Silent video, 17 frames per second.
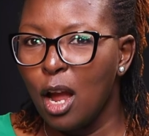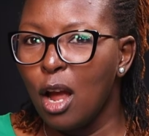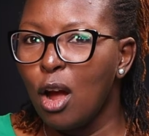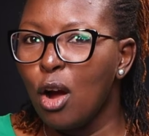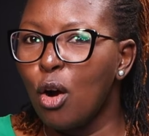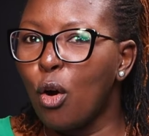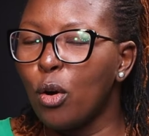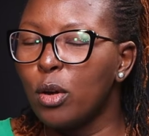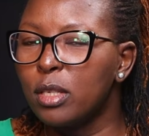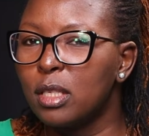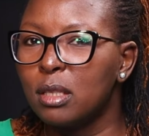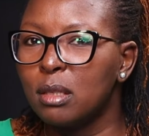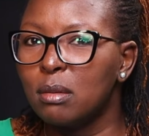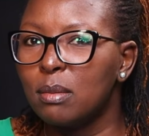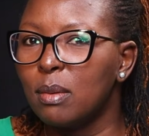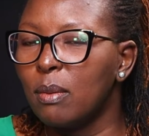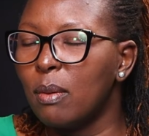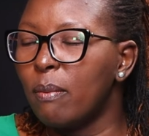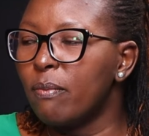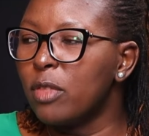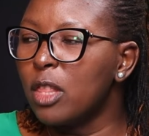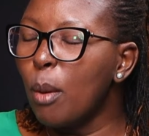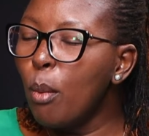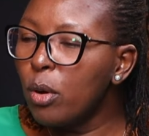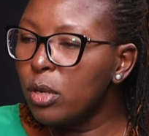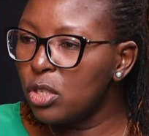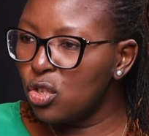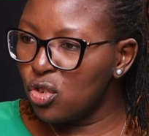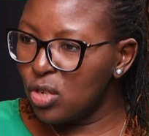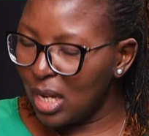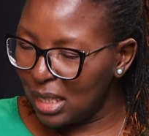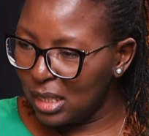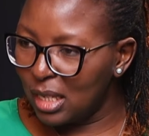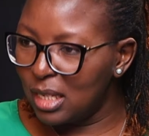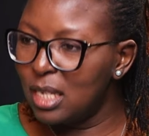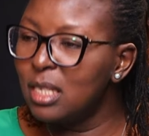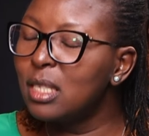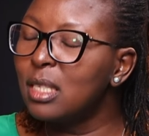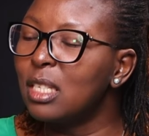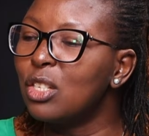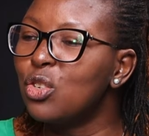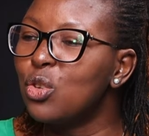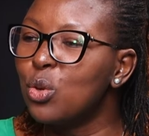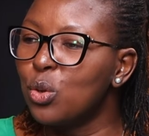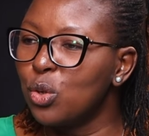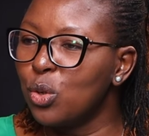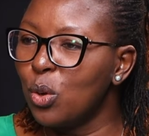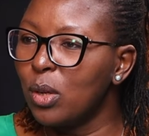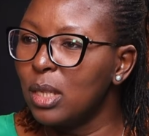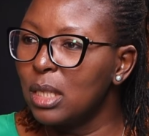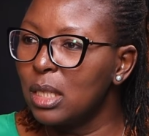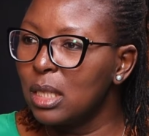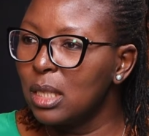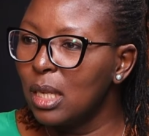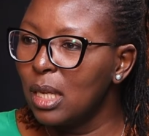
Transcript: Because the most trusted institutions,